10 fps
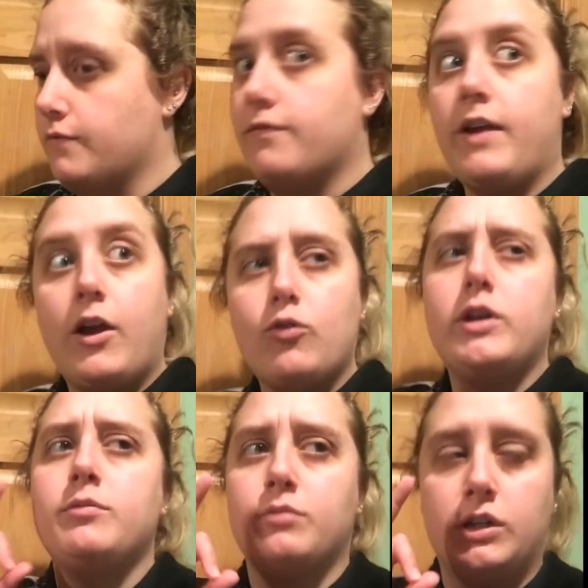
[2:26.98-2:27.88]

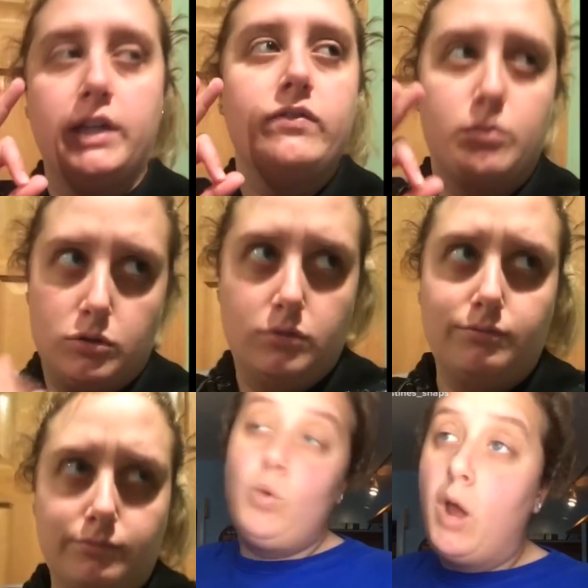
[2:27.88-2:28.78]
very believable.
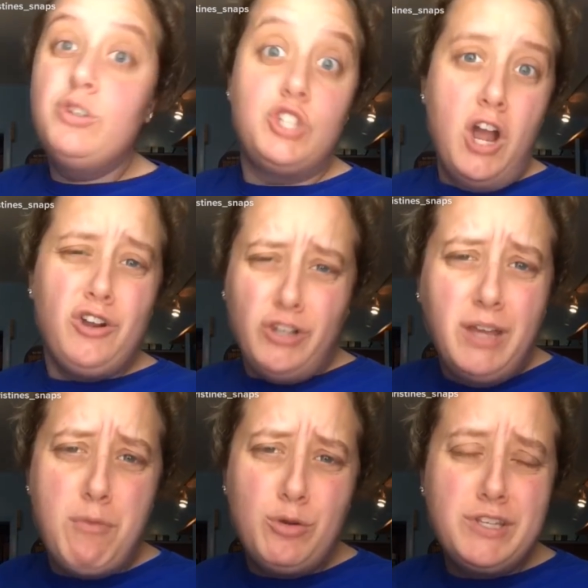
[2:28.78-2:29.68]
When I was younger,
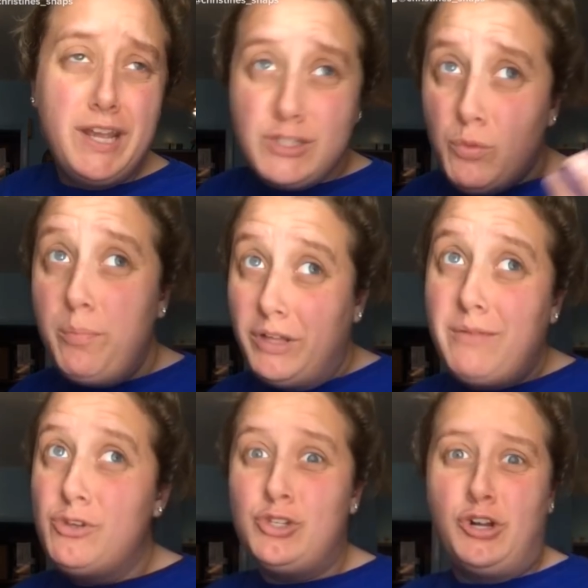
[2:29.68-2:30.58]
like most kids, we
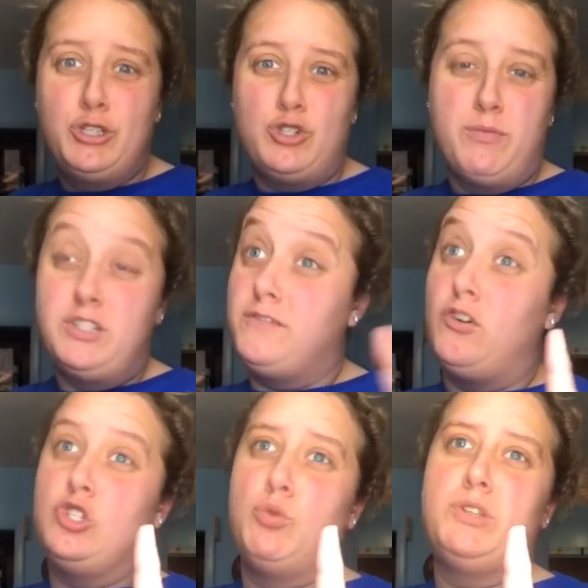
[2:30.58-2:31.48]
played musical instruments.
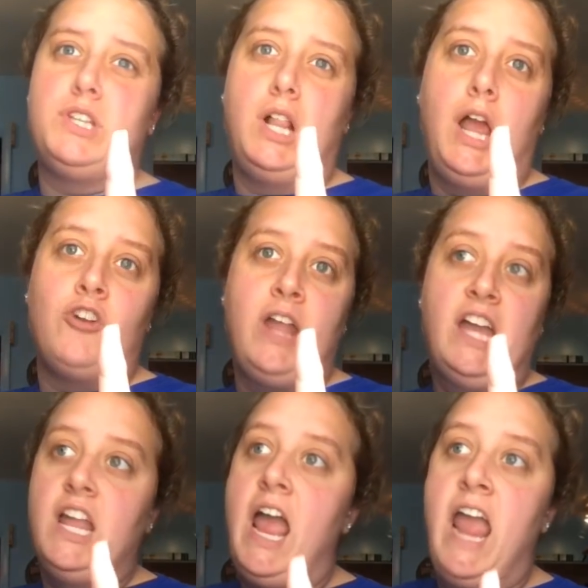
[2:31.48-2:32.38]
First it was the
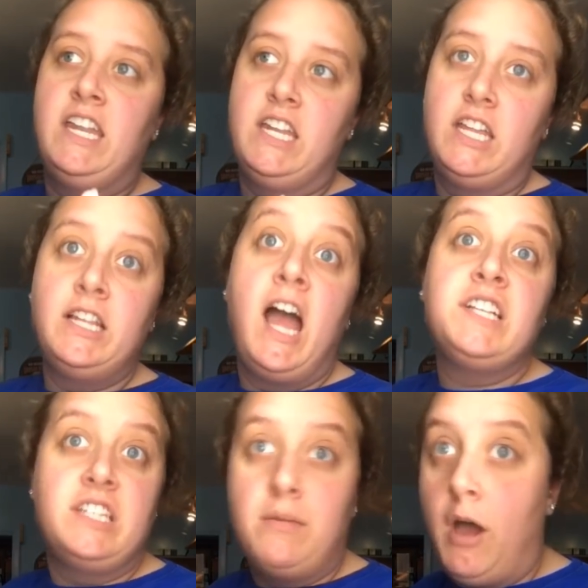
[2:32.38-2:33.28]
clarinet. Hated it.
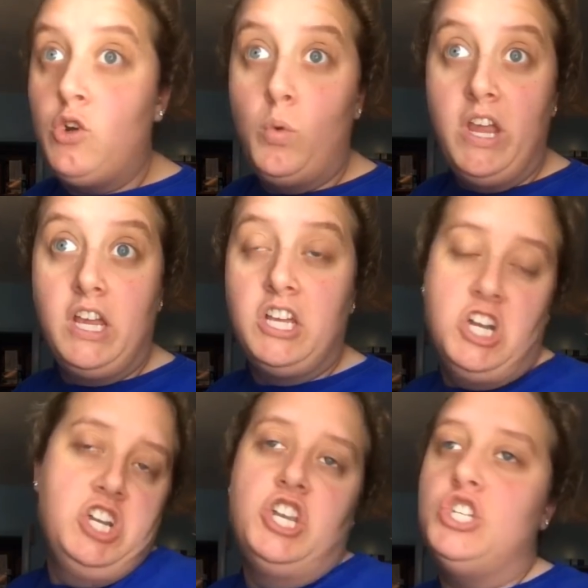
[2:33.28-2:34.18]
Lasted about a week.
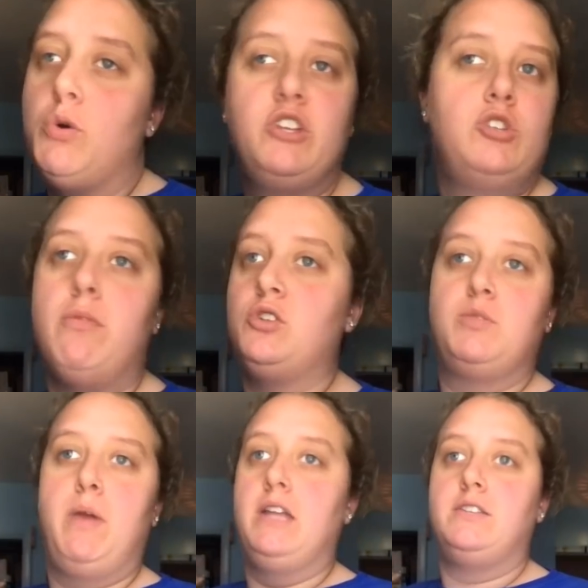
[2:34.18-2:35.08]
Couldn't do it. Too much
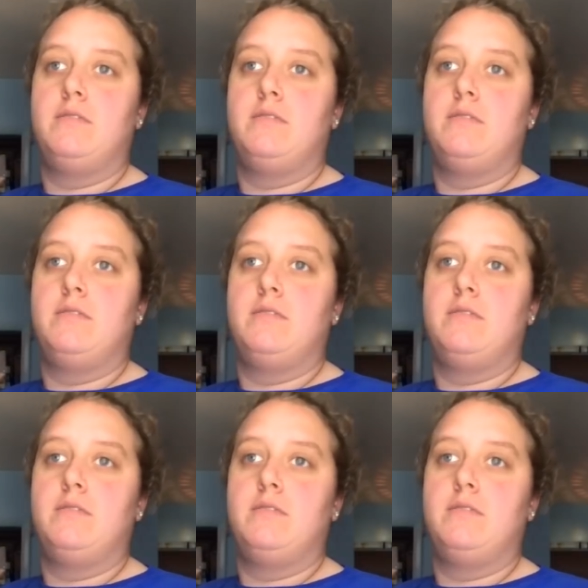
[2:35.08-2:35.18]
spit.